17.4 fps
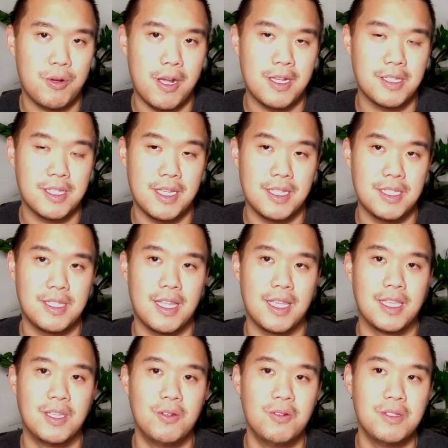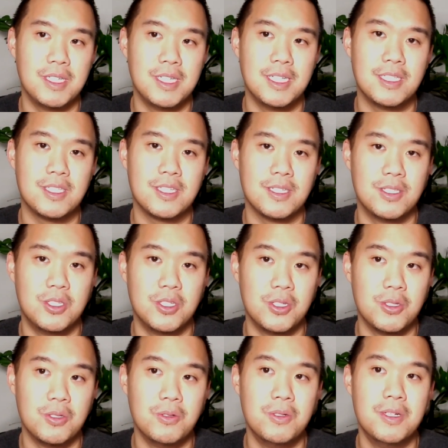process that you need to
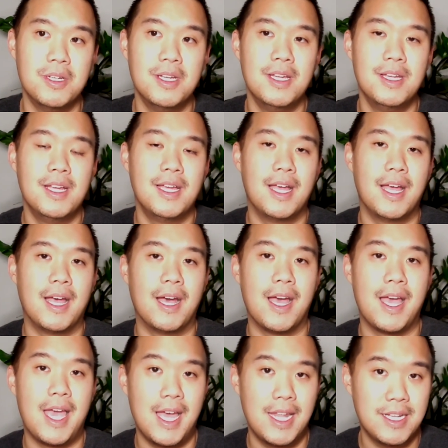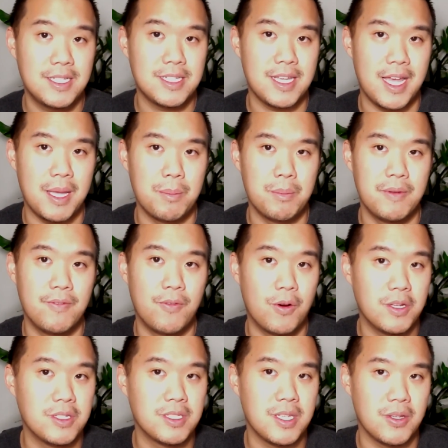do ahead of time
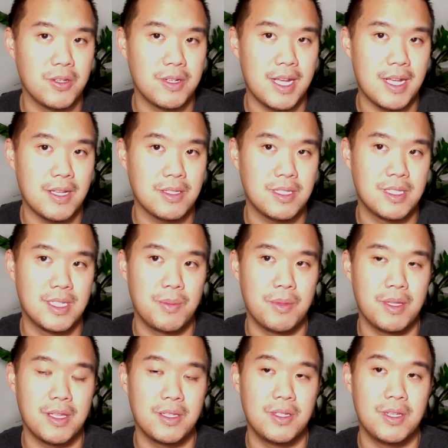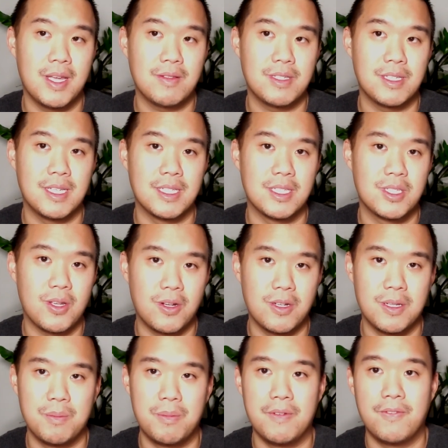before you sell your house. It's something that you have to get
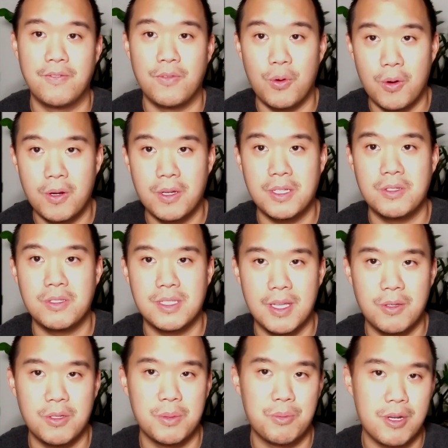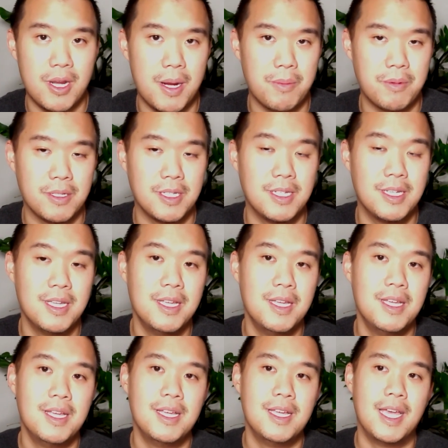started before you sell your property
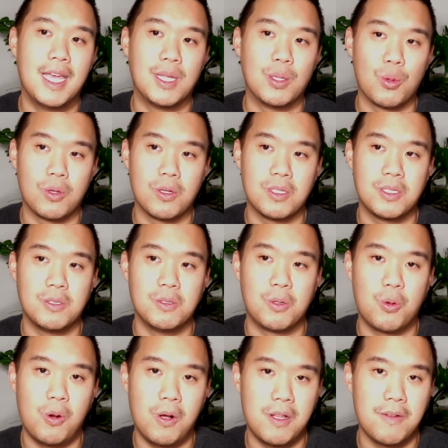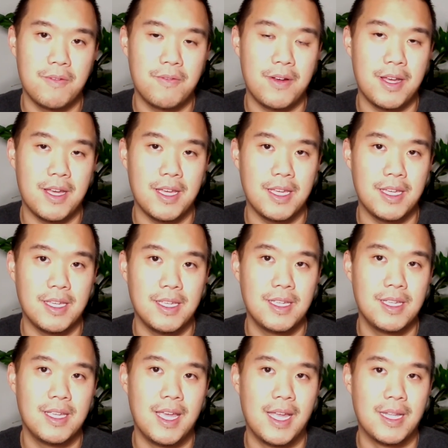in order to qualify
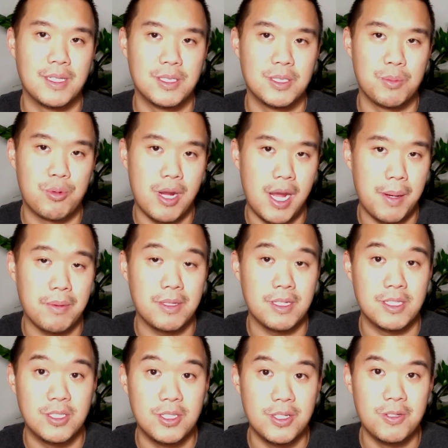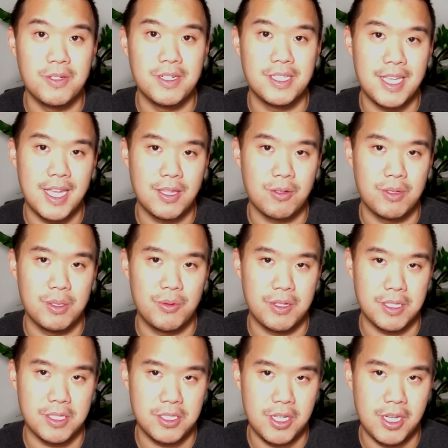and to properly do a
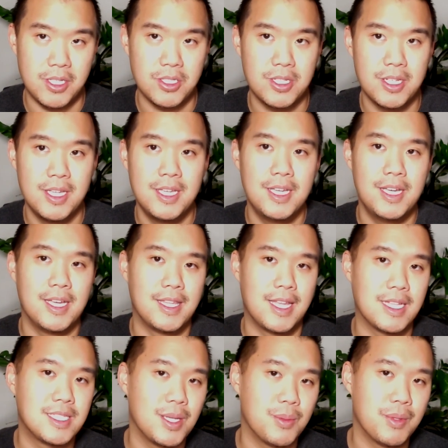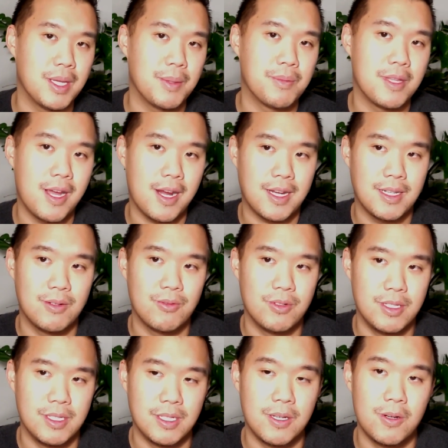1031 exchange. That's something I'm not going to
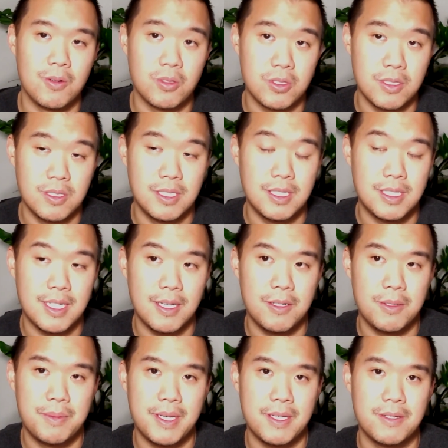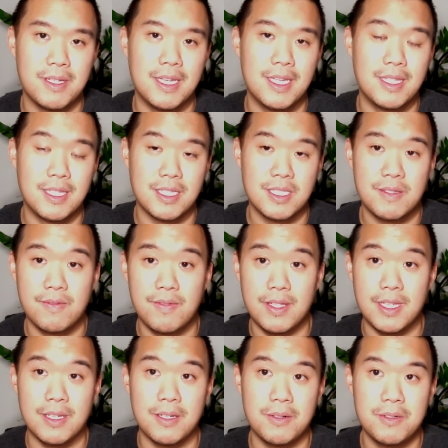really go into detail about in this
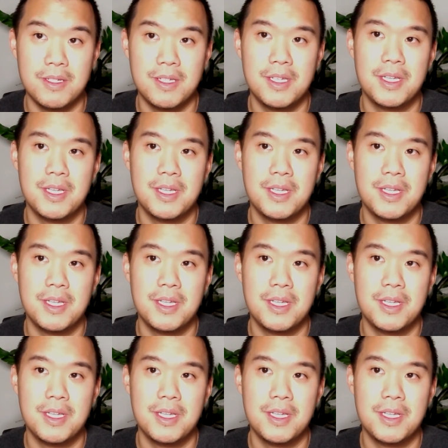video.